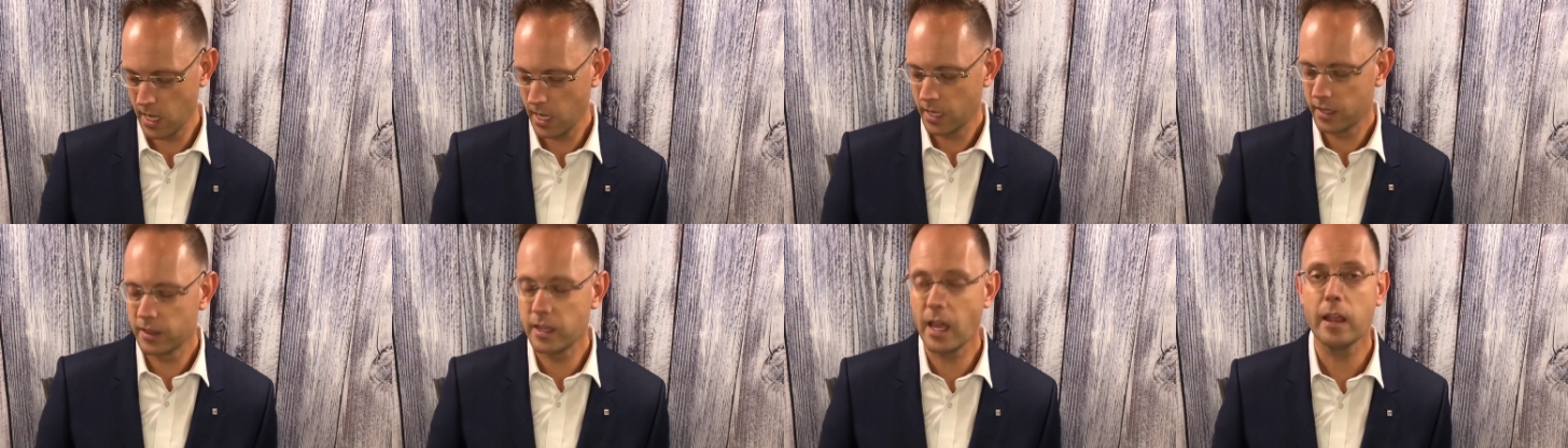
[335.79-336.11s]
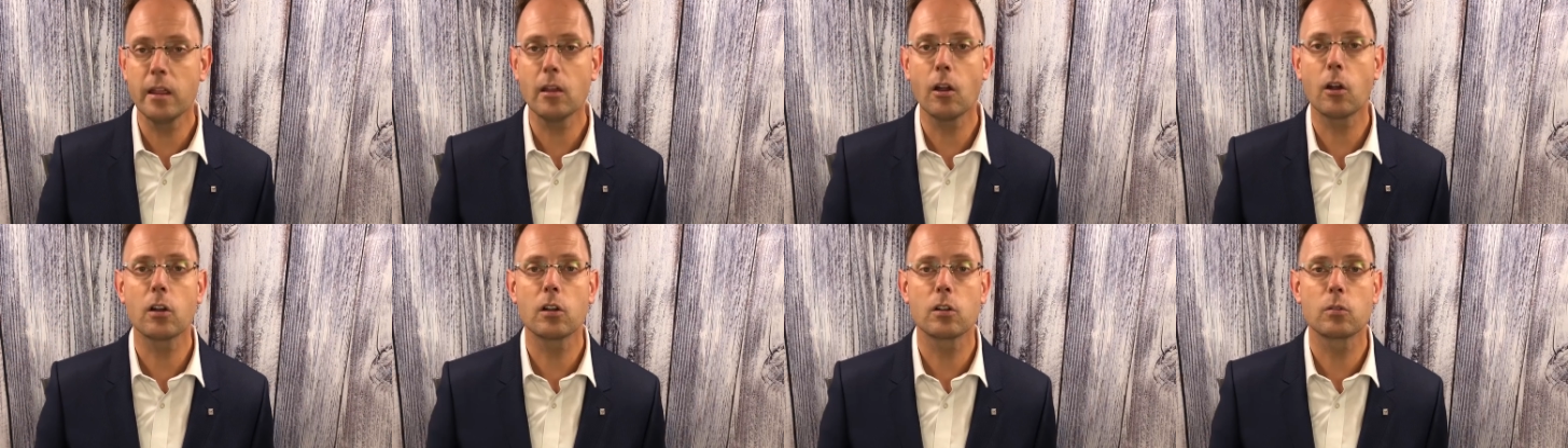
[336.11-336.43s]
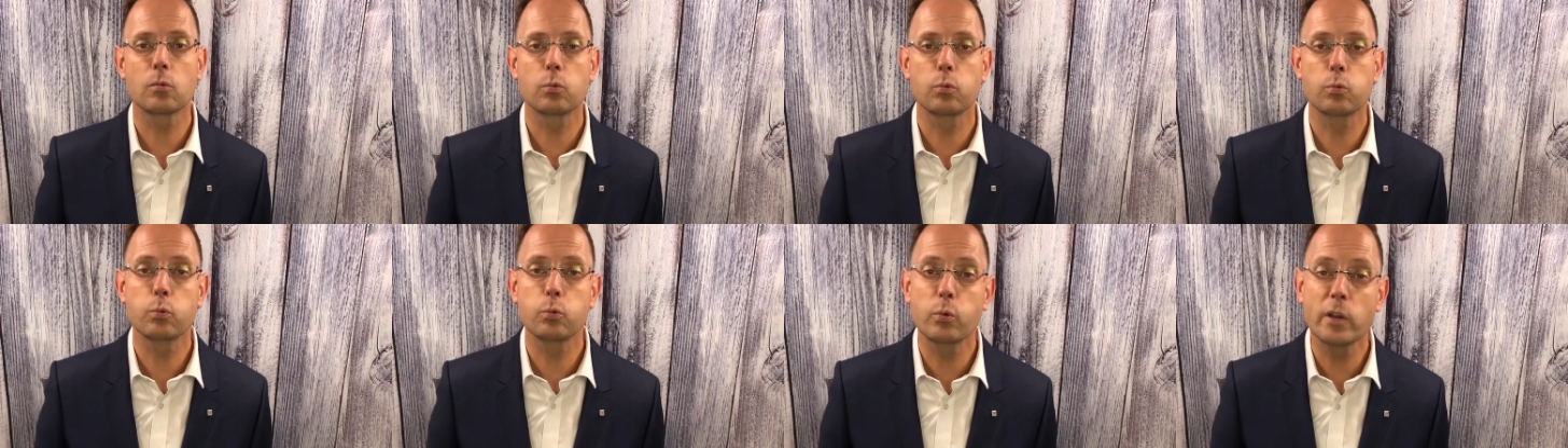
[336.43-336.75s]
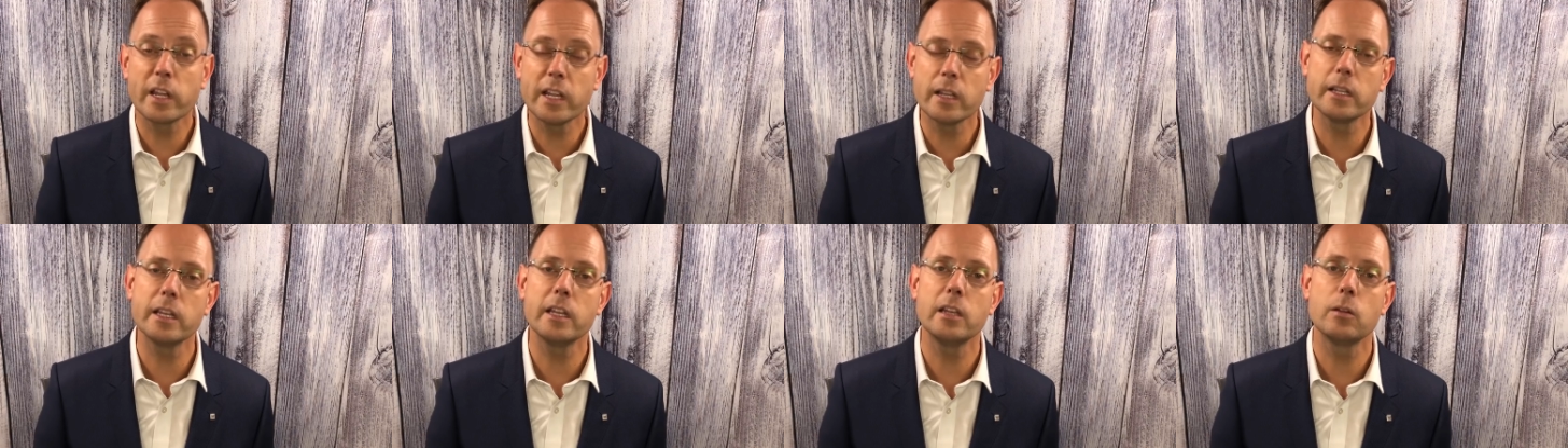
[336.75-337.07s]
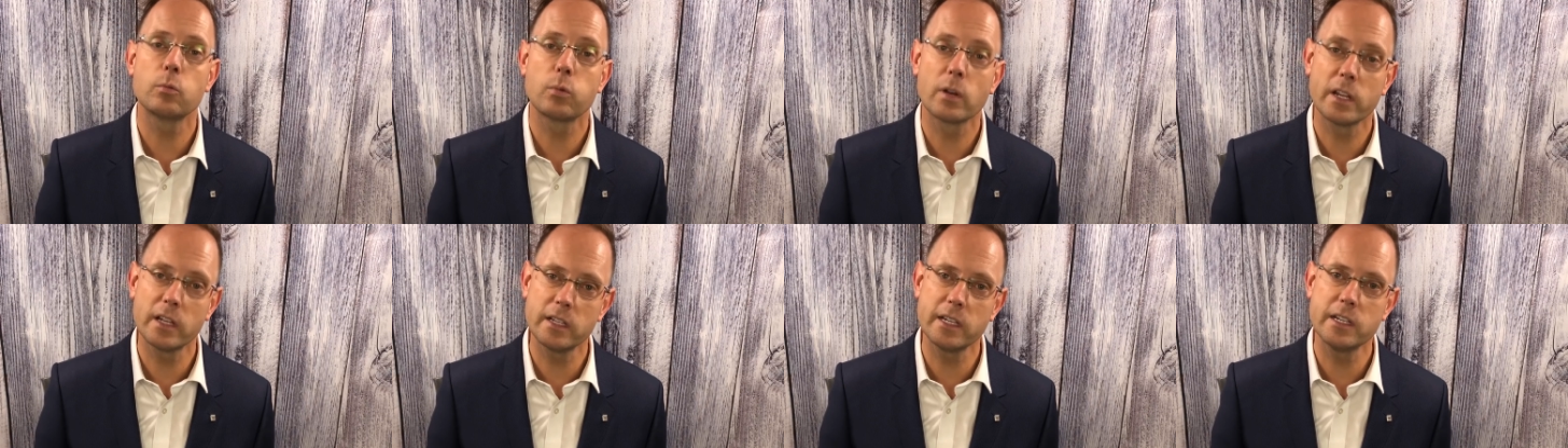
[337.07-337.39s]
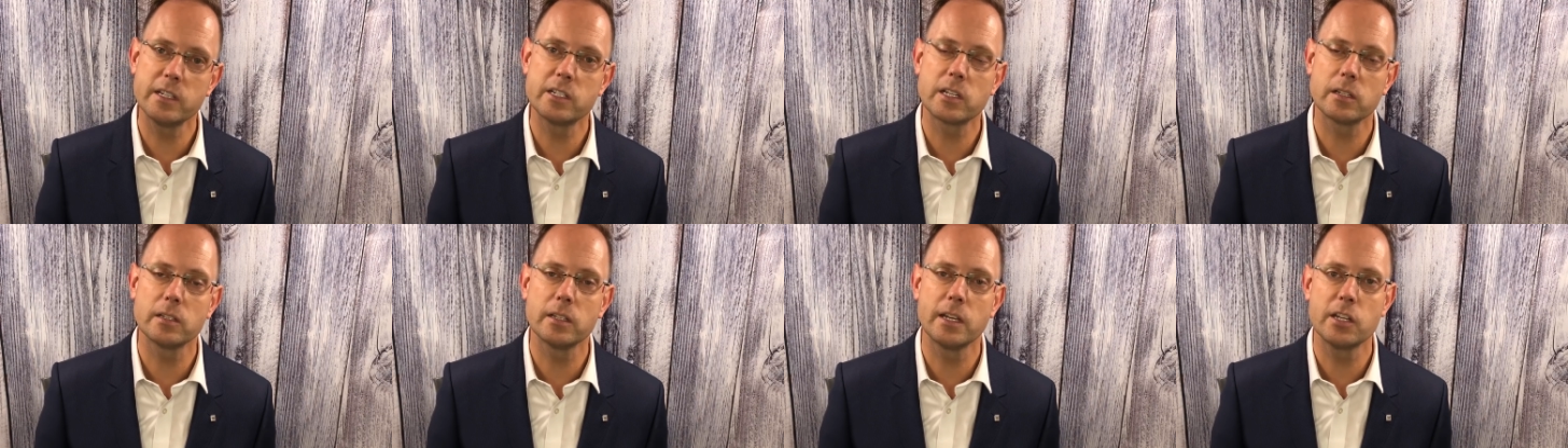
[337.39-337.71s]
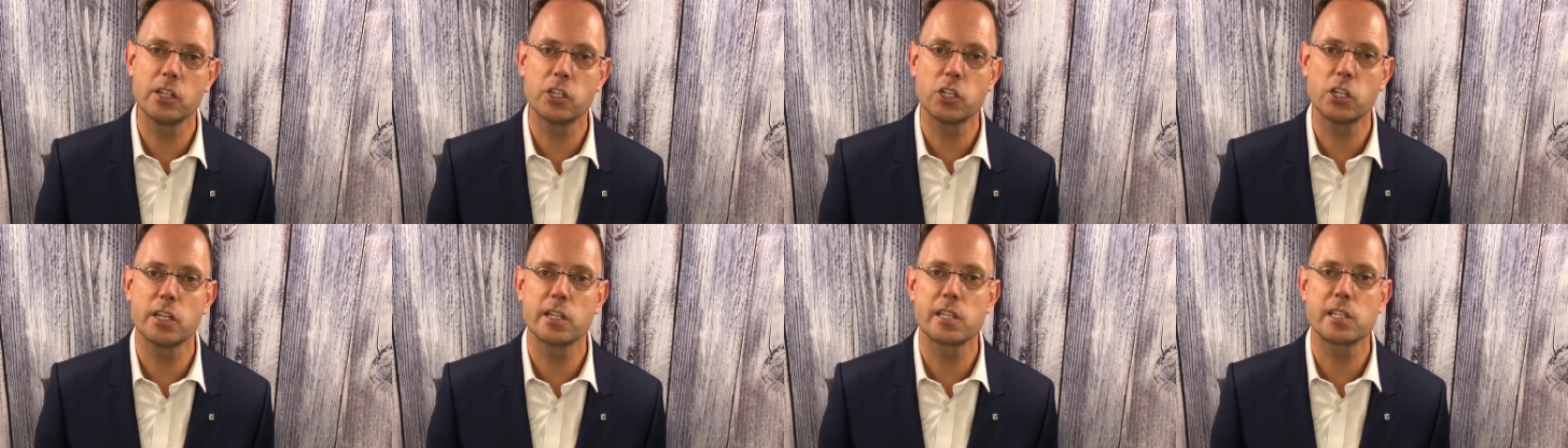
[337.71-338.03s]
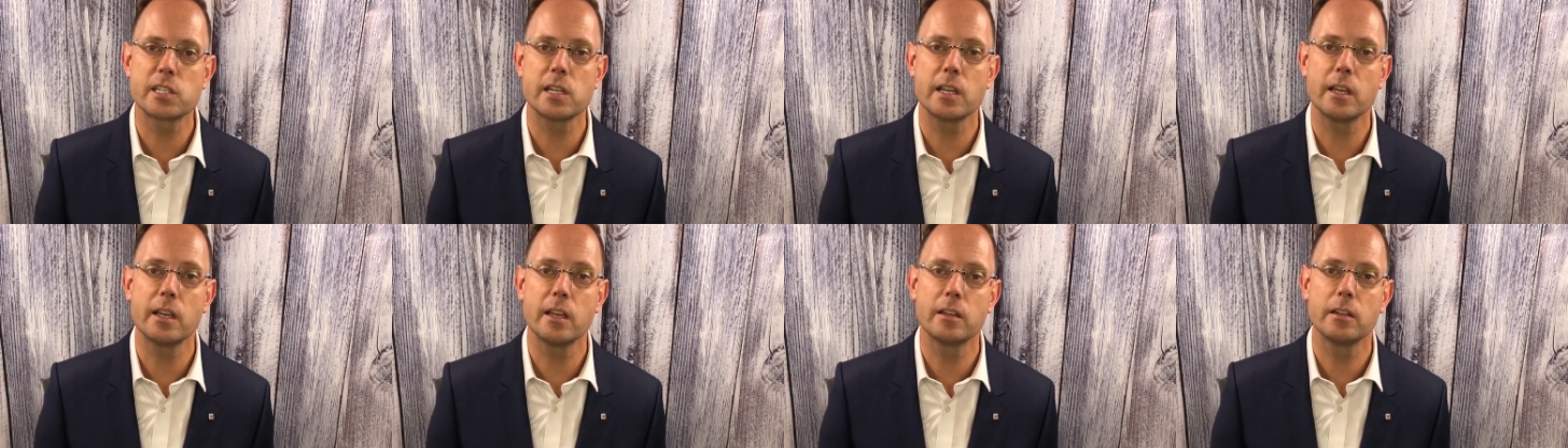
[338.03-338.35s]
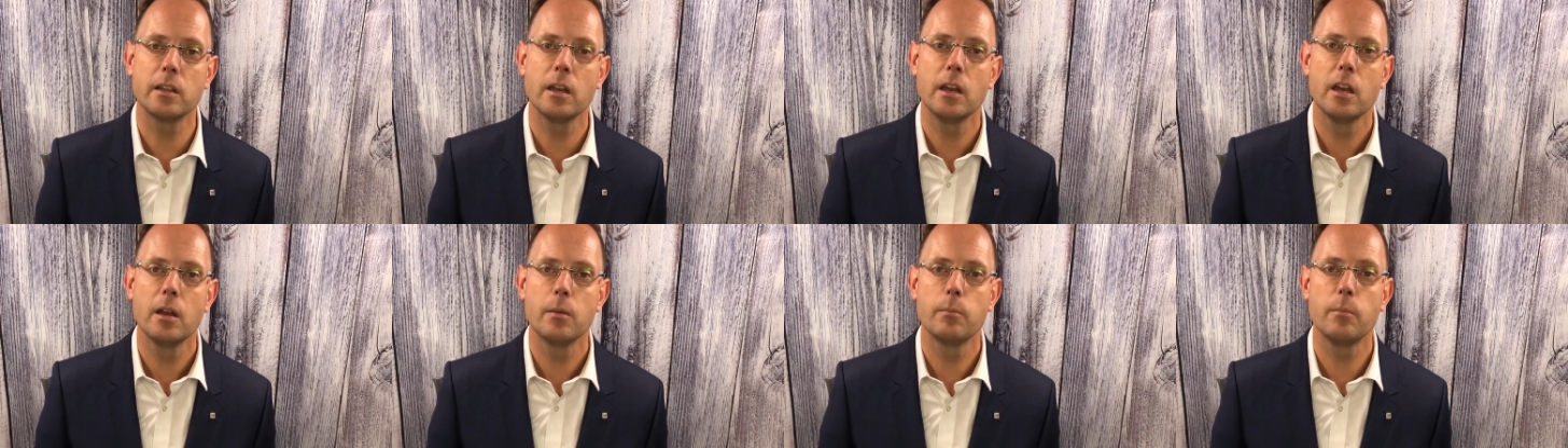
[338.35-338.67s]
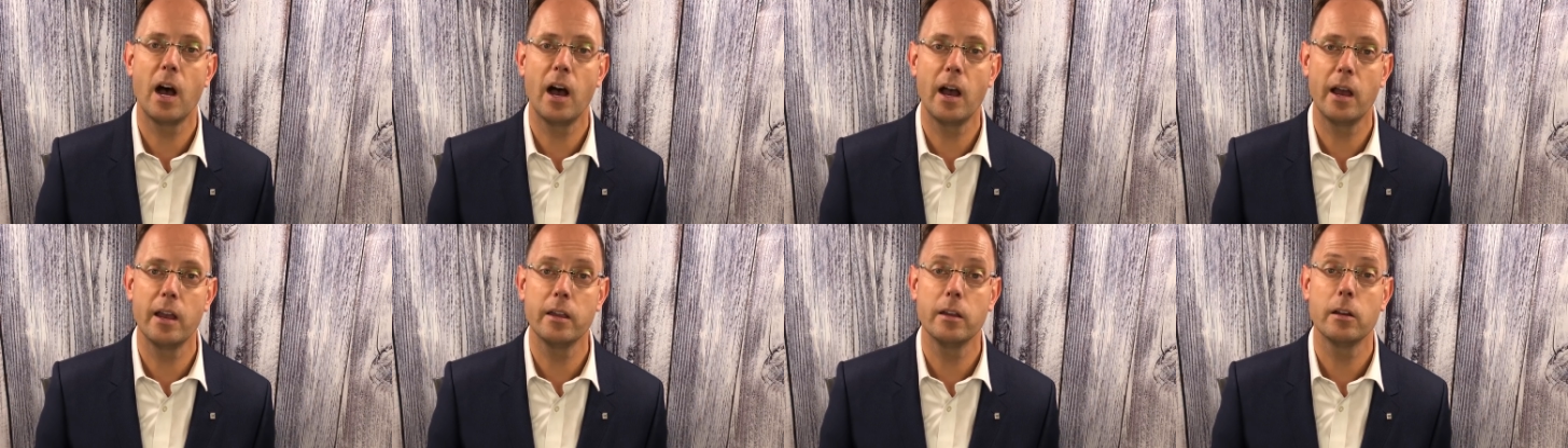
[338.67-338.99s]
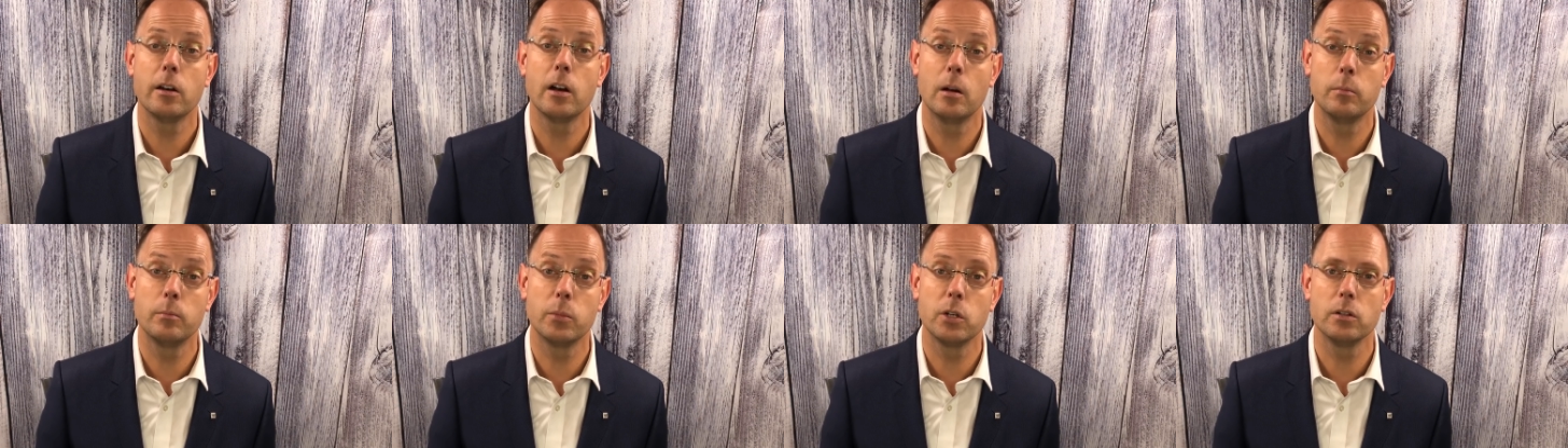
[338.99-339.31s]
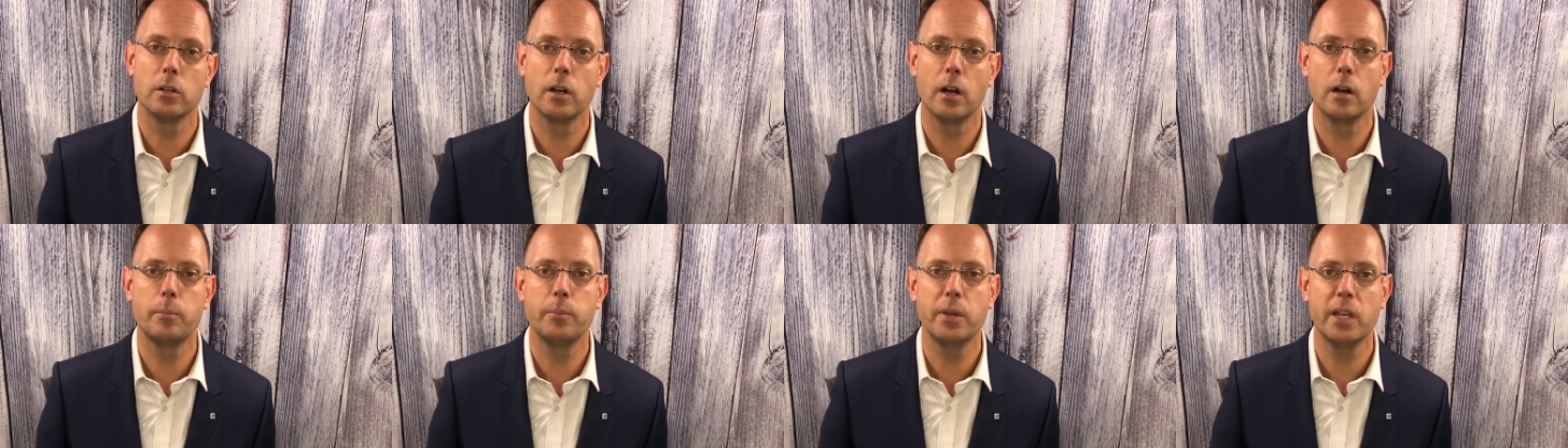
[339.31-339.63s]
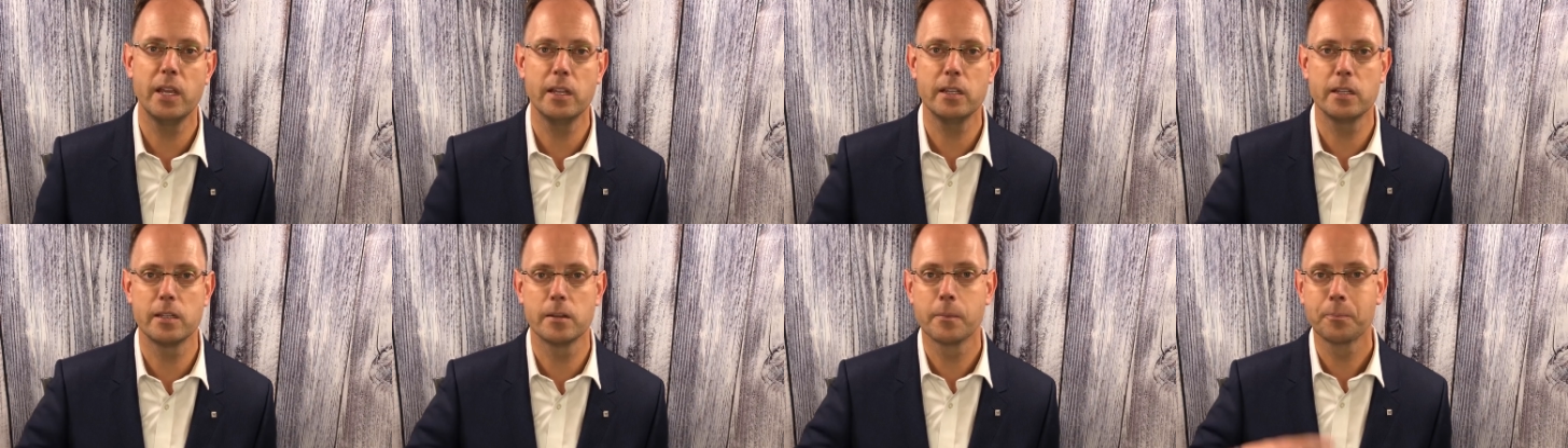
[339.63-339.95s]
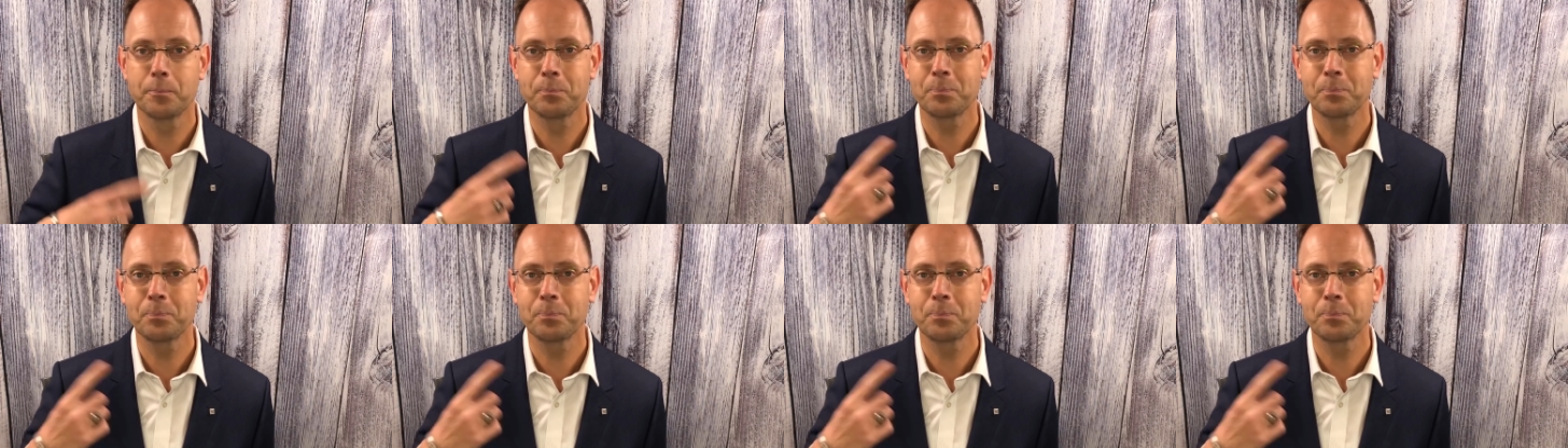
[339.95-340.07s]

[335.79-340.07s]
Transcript: They are really, really delicious in my humble opinion.